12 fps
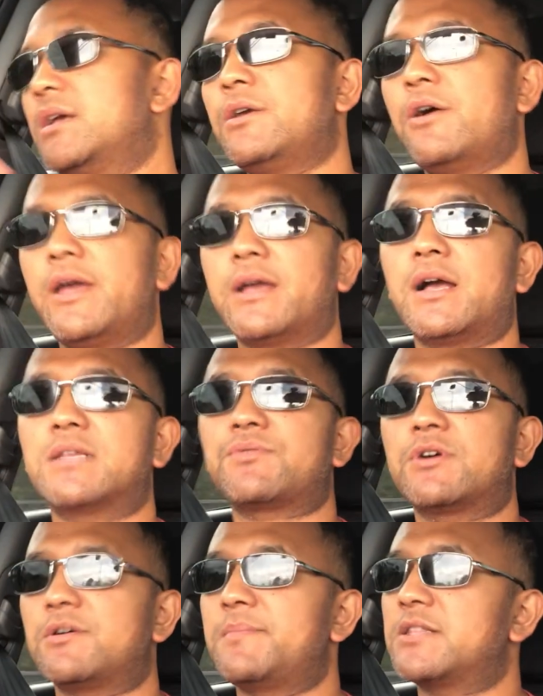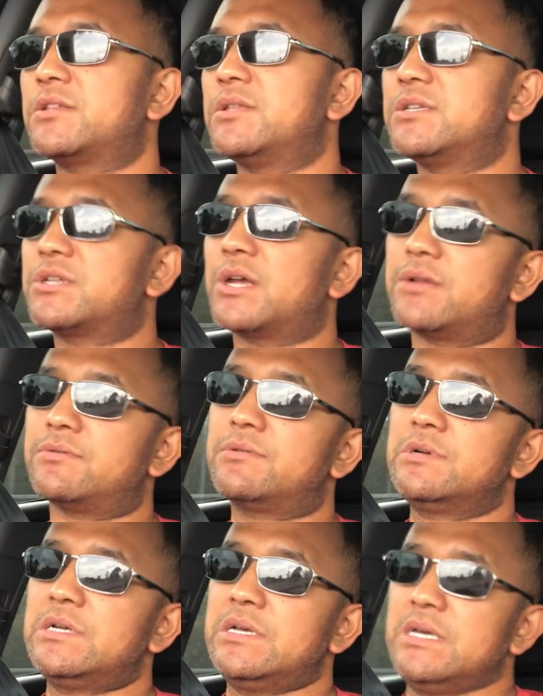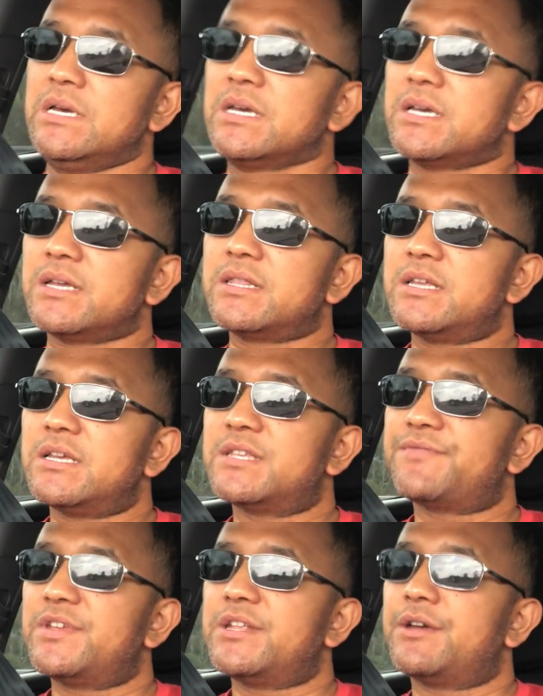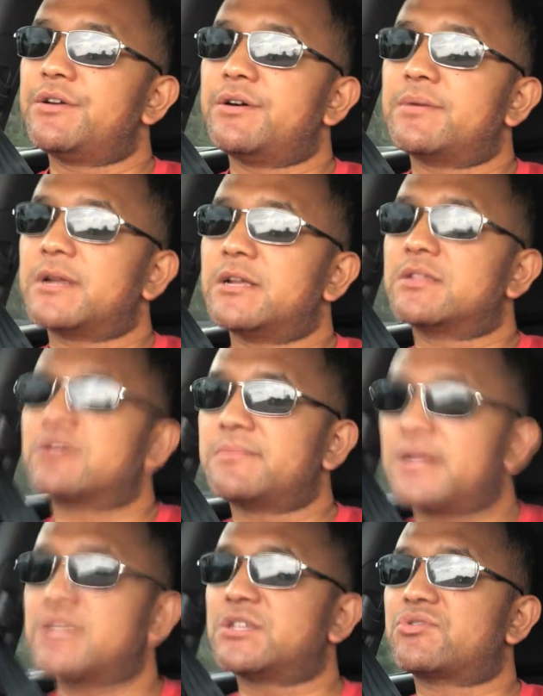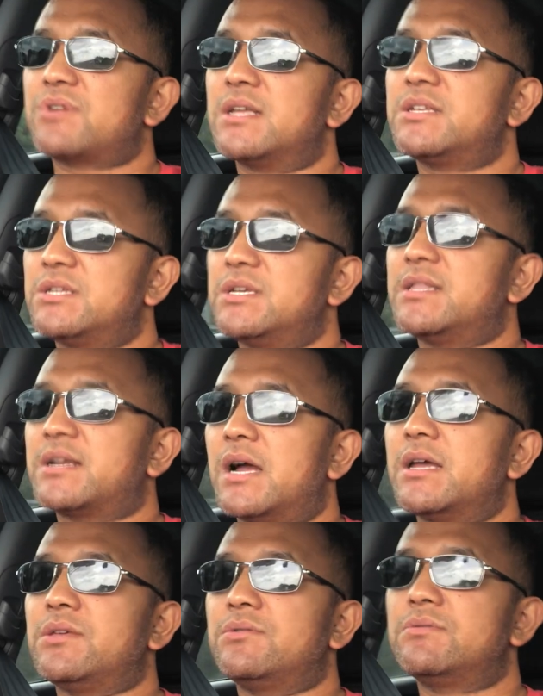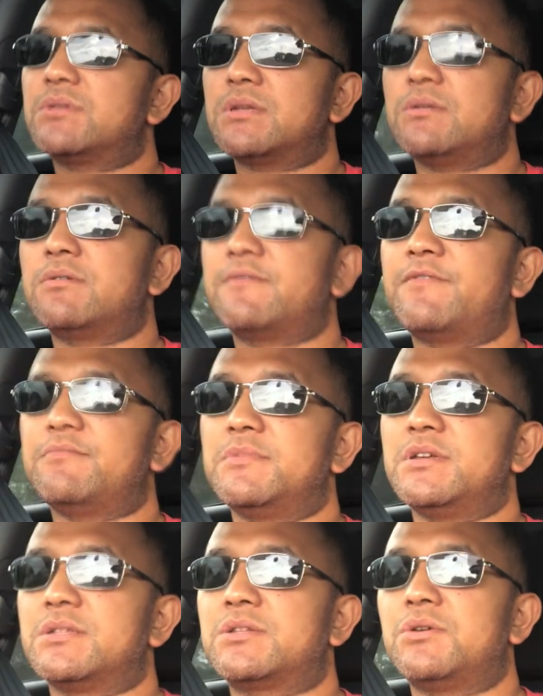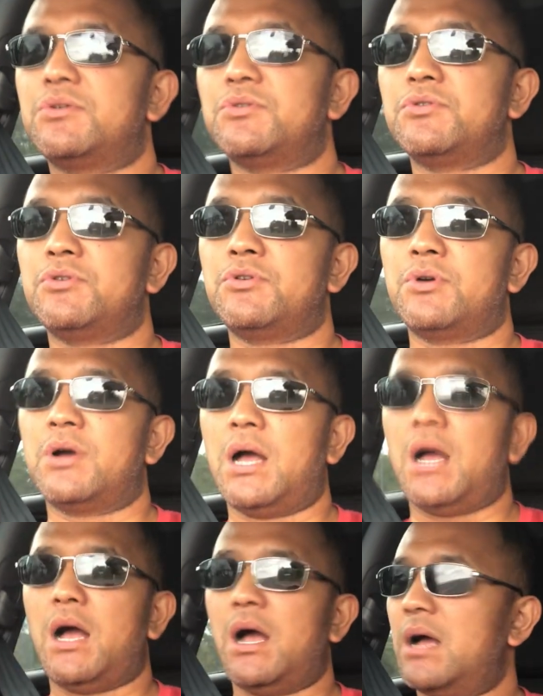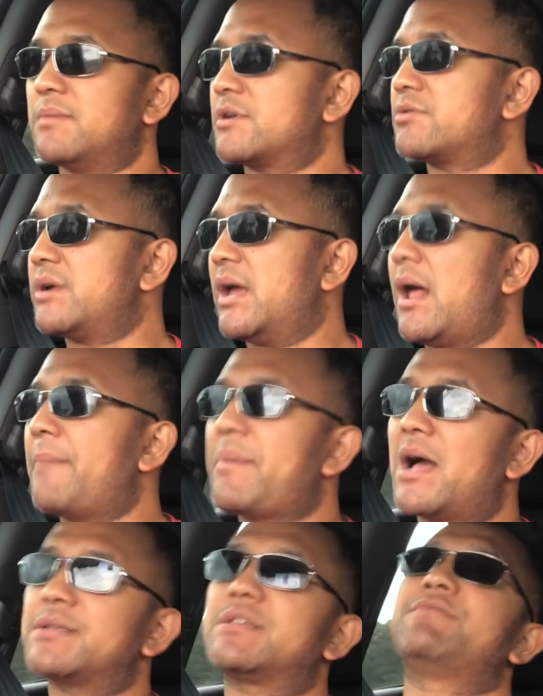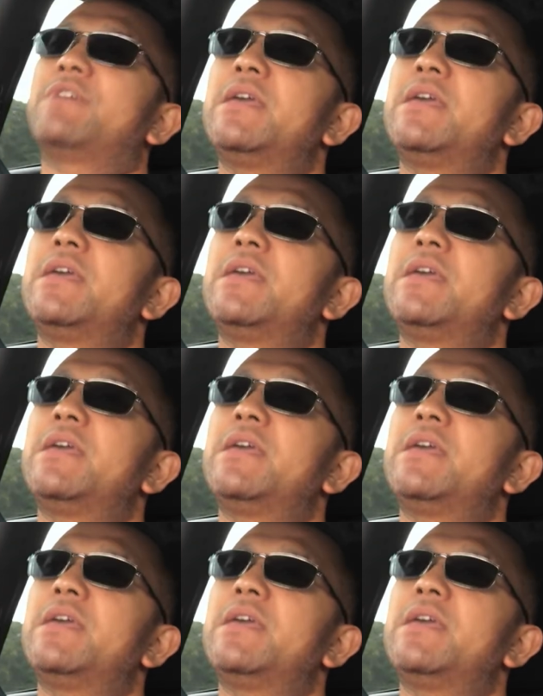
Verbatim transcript: Yo, hey guys, welcome back to this channel. In this video, I'm going to talk about the strategy that I use in order for me to create a passive